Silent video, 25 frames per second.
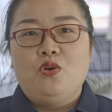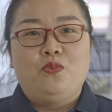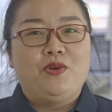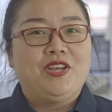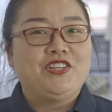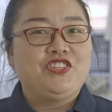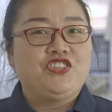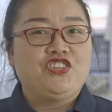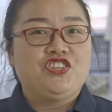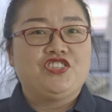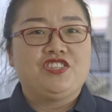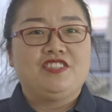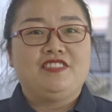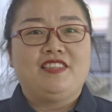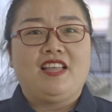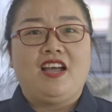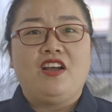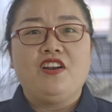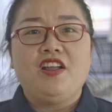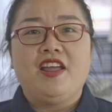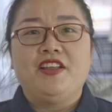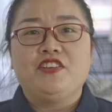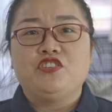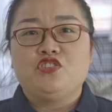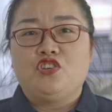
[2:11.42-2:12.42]
which is
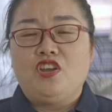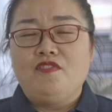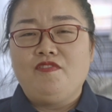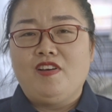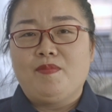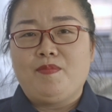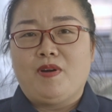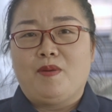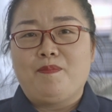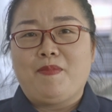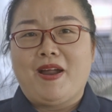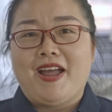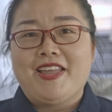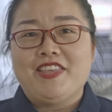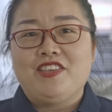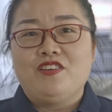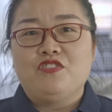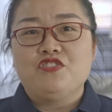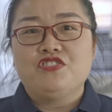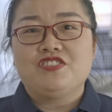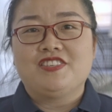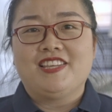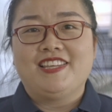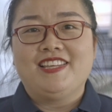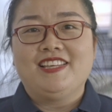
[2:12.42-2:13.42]
not achievable by
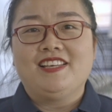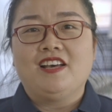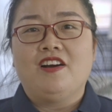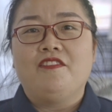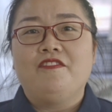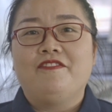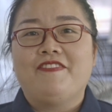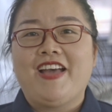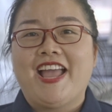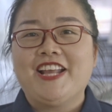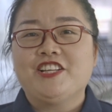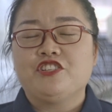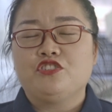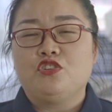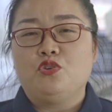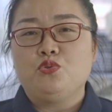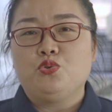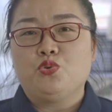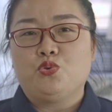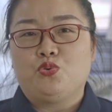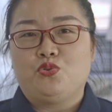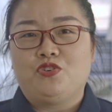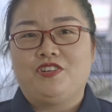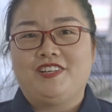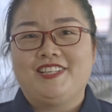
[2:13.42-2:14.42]
using conventional
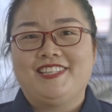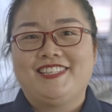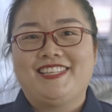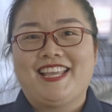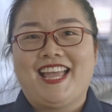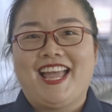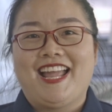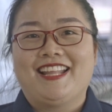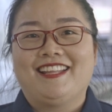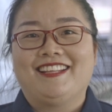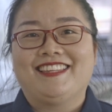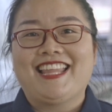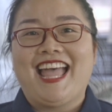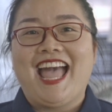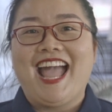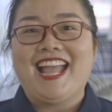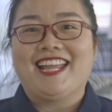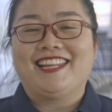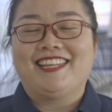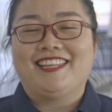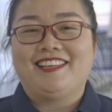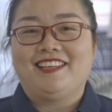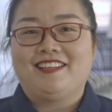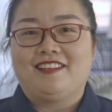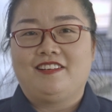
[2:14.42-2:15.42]
tools and
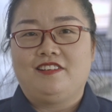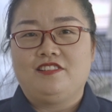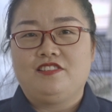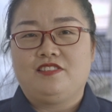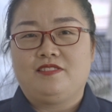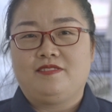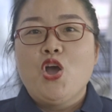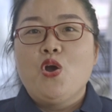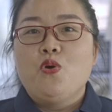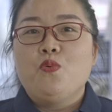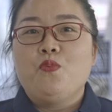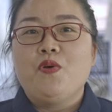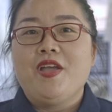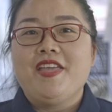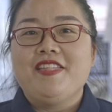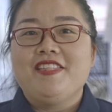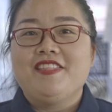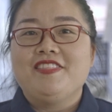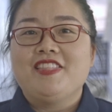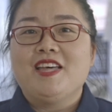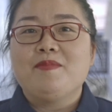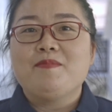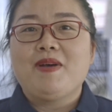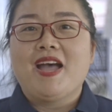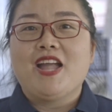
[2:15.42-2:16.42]
techniques.
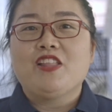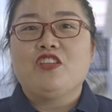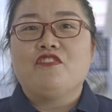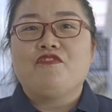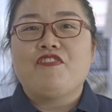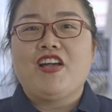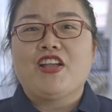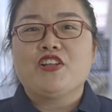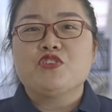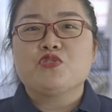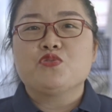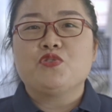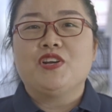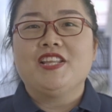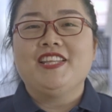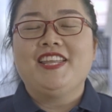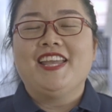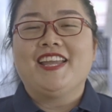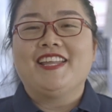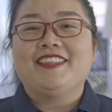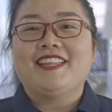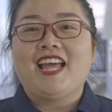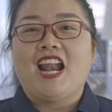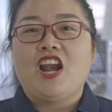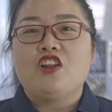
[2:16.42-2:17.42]
With the manufacturing
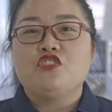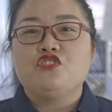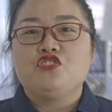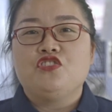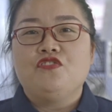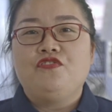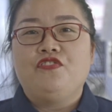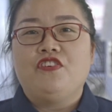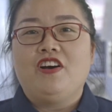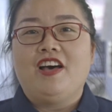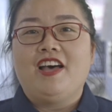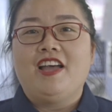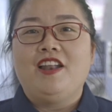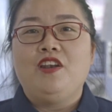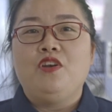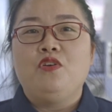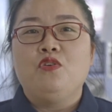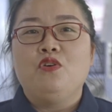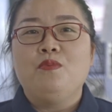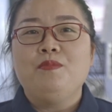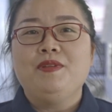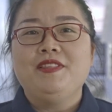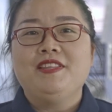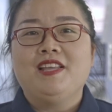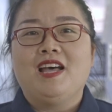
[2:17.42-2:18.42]
technology for
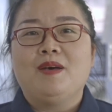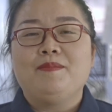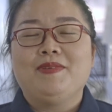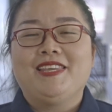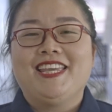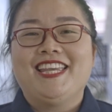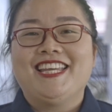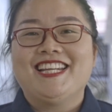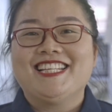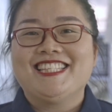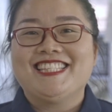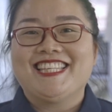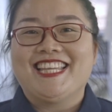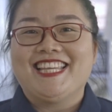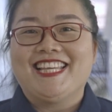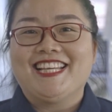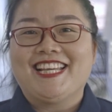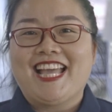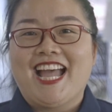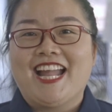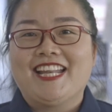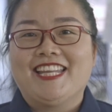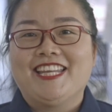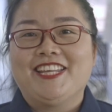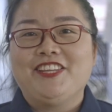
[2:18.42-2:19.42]
aluminum
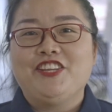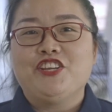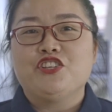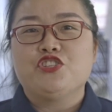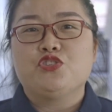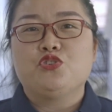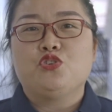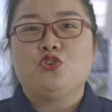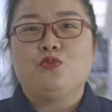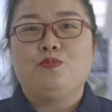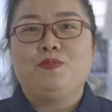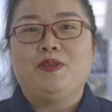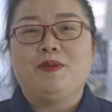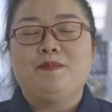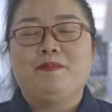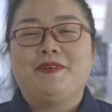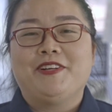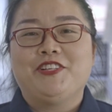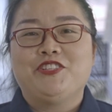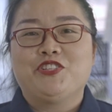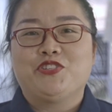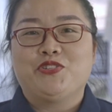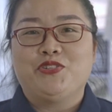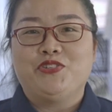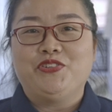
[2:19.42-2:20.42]
heatsink continues to be
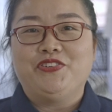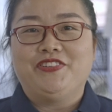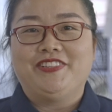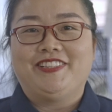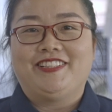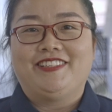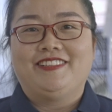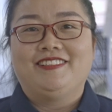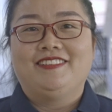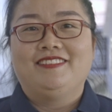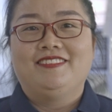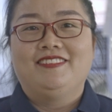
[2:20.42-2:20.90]
matured,